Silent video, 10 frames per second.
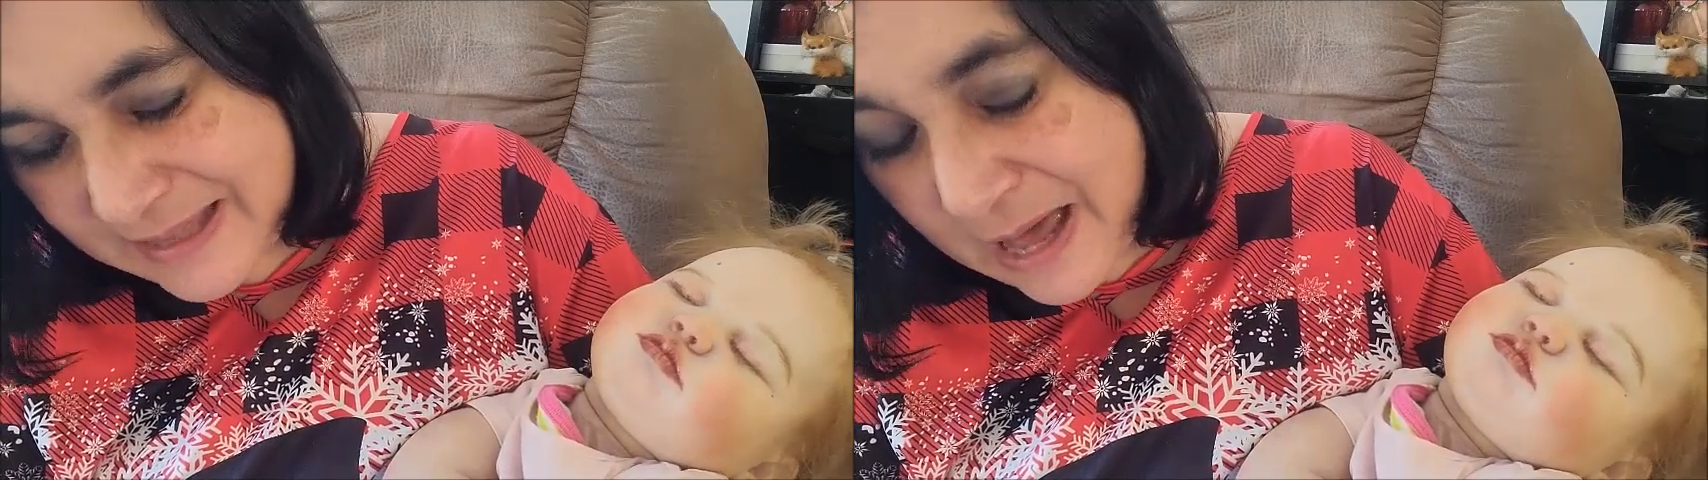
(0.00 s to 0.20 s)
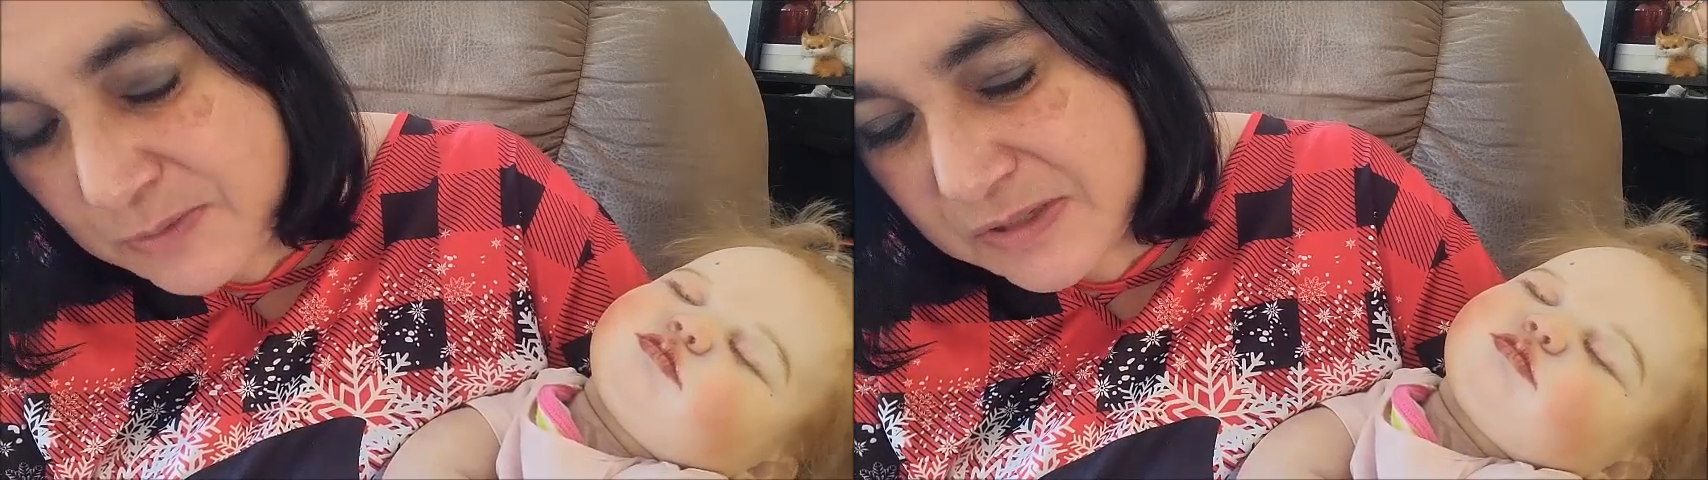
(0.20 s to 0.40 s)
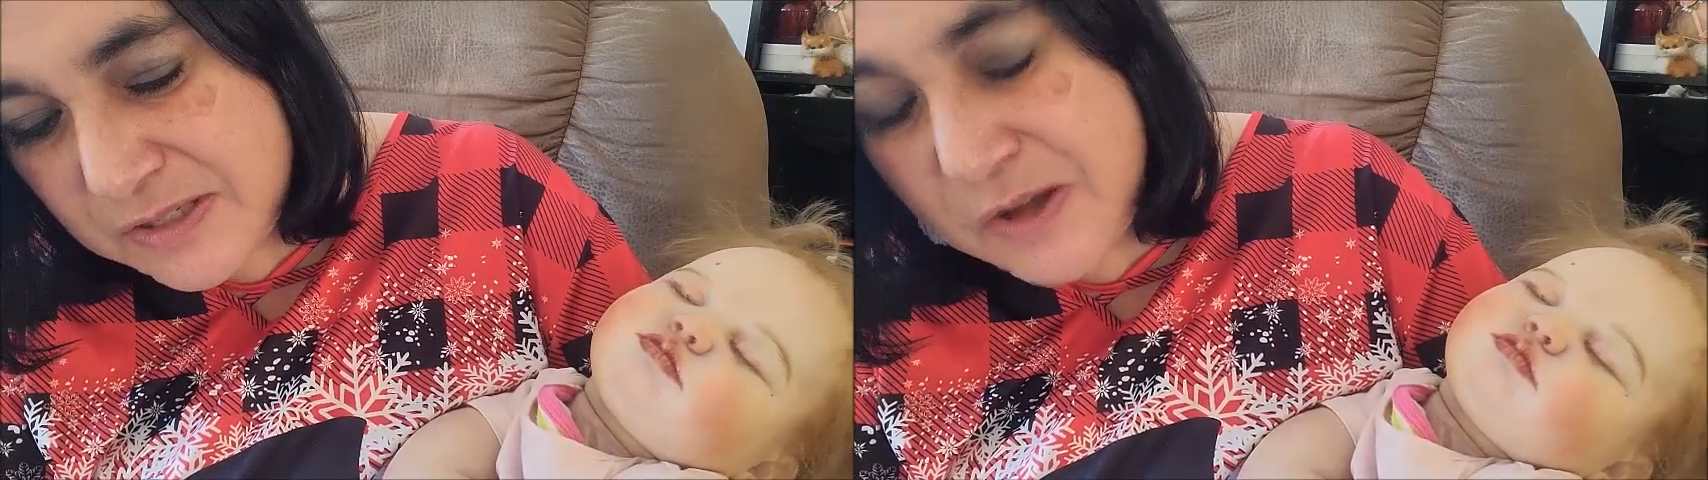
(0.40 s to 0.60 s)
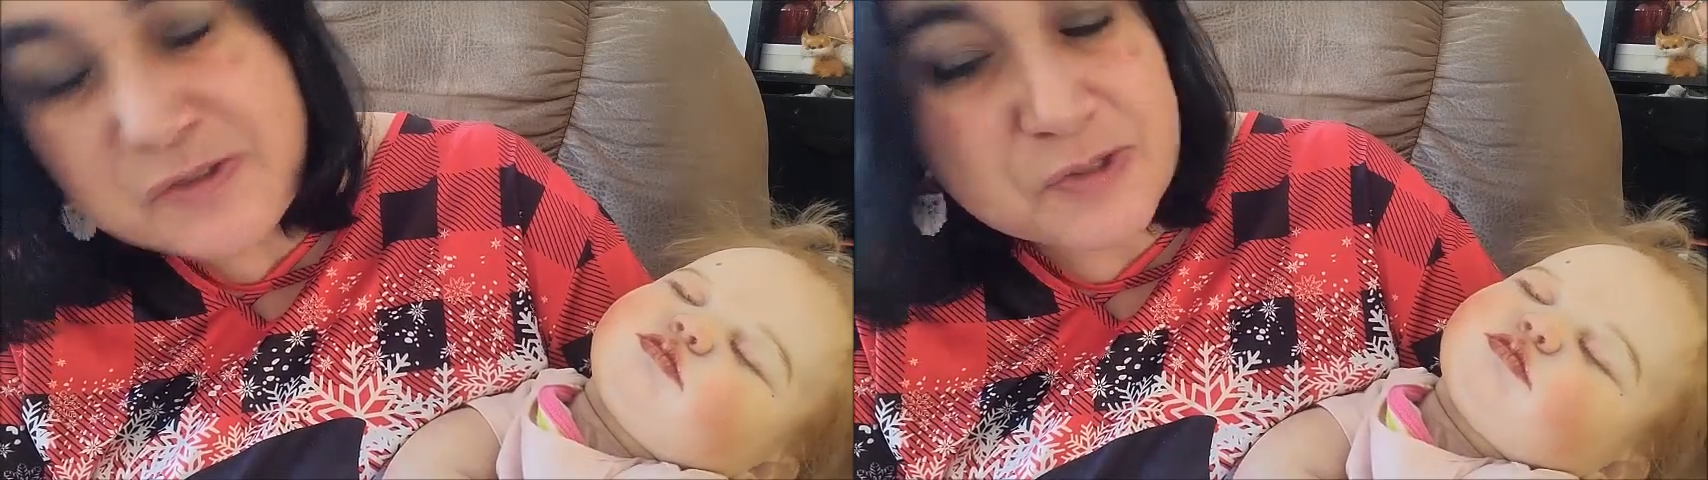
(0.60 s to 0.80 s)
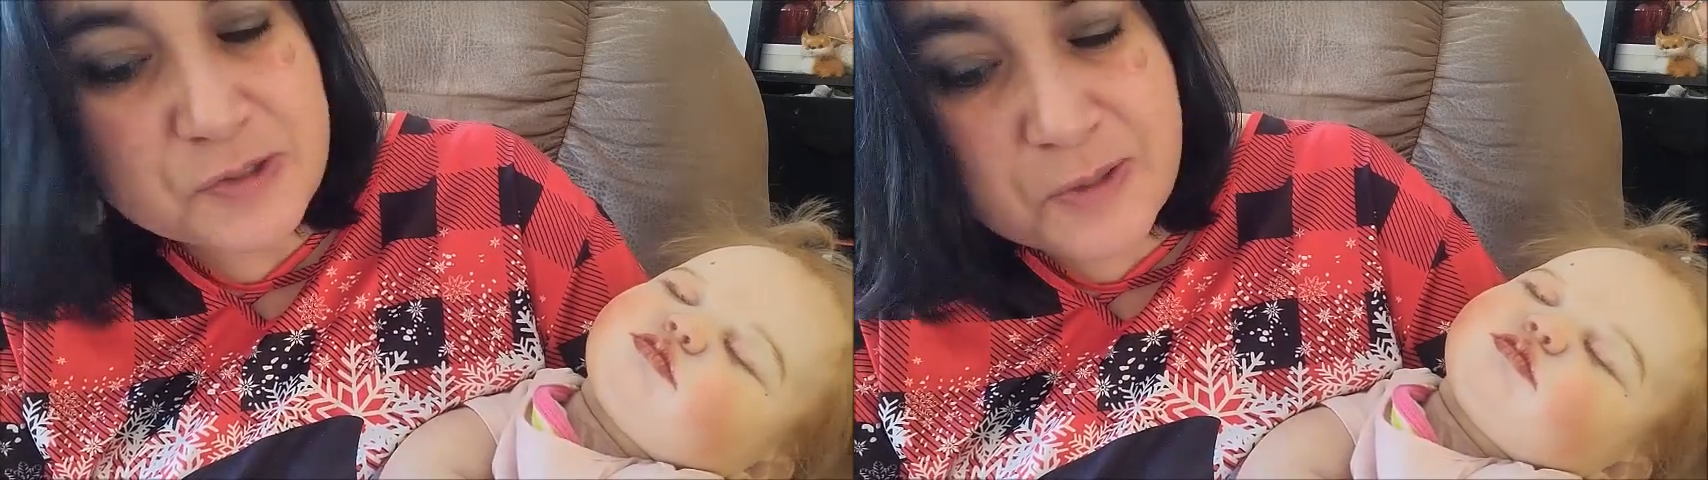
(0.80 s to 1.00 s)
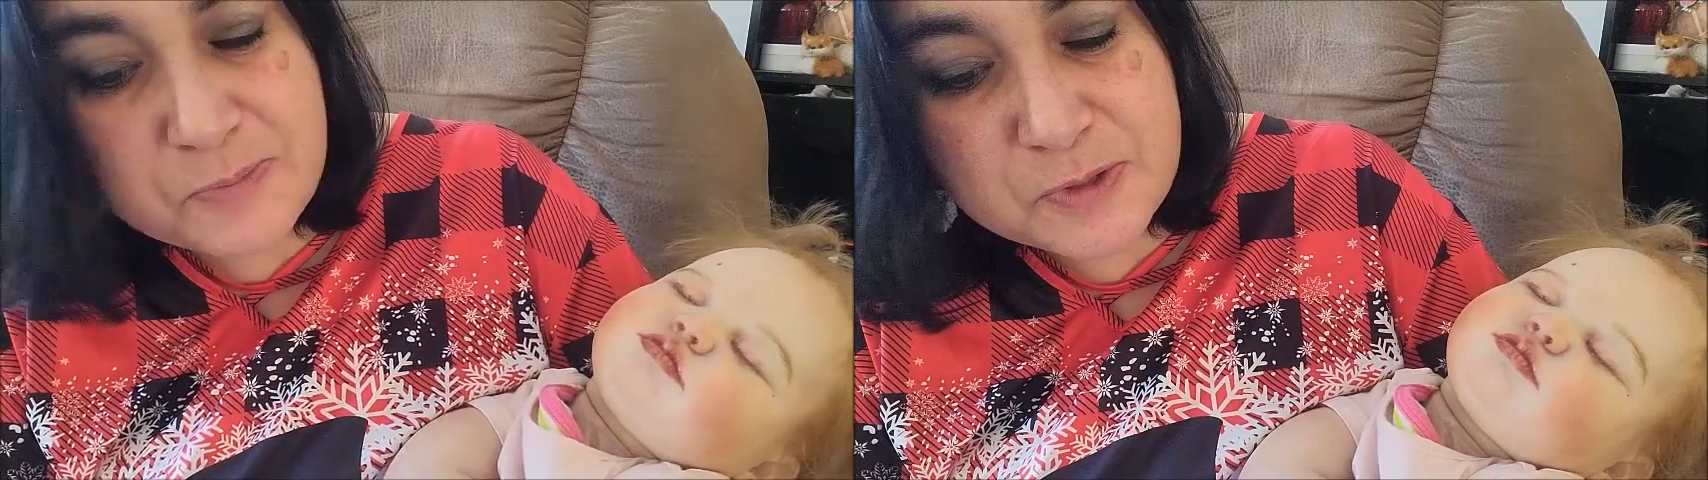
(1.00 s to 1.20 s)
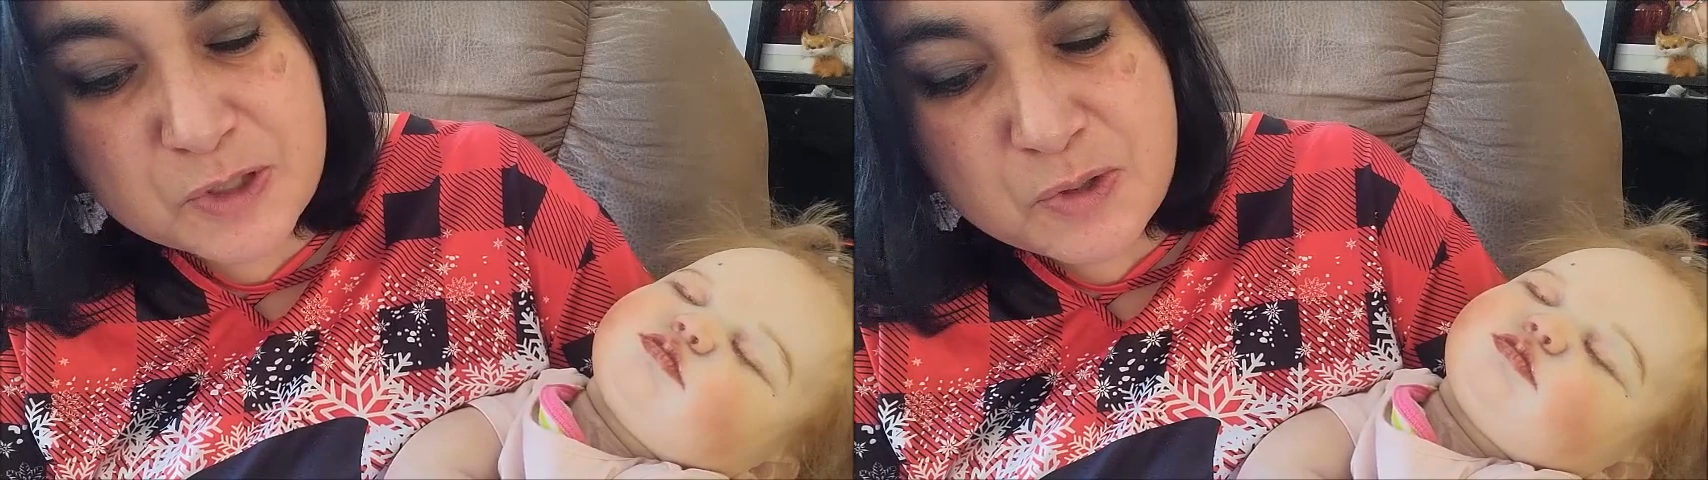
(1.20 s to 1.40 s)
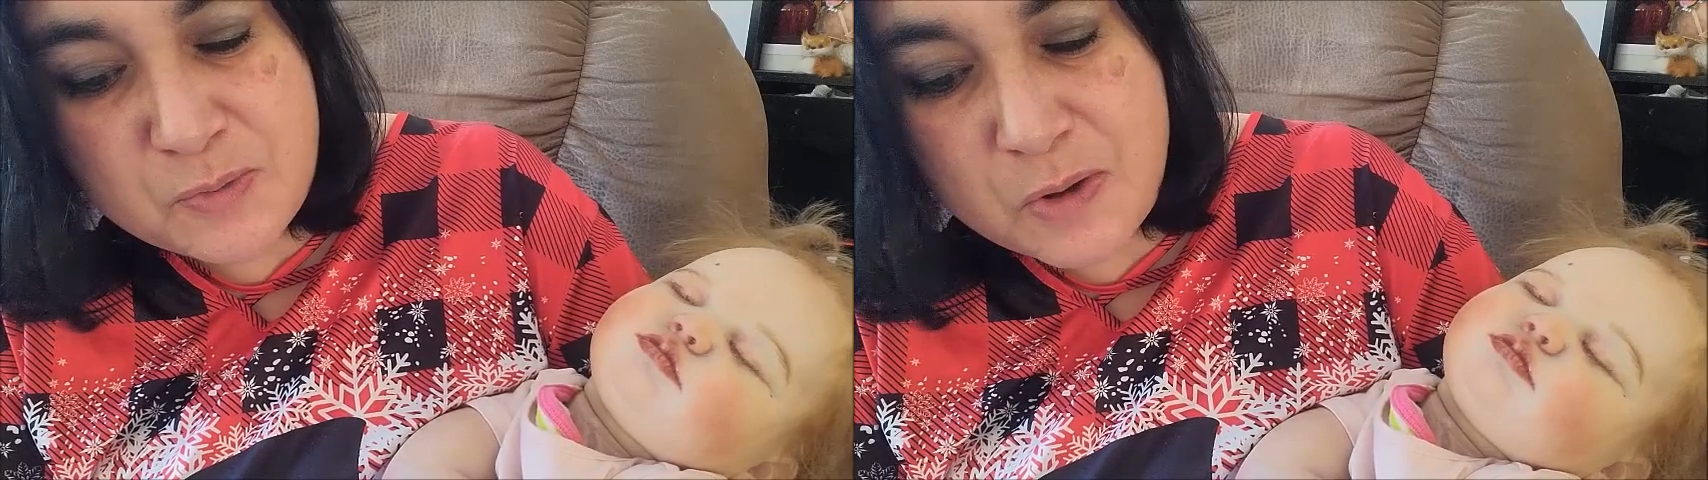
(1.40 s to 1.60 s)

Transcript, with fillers: That was also number two.